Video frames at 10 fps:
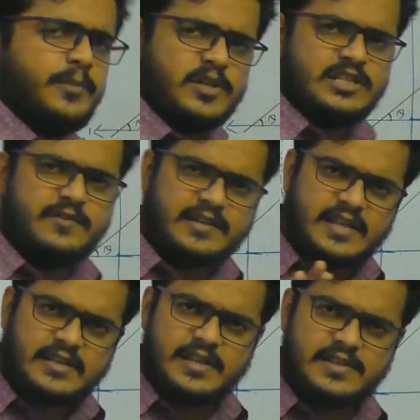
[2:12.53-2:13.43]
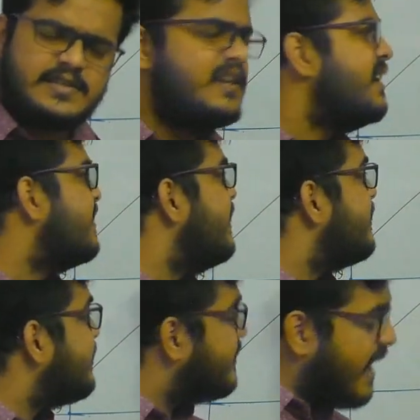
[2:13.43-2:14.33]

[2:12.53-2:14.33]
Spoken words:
positive x-axis, then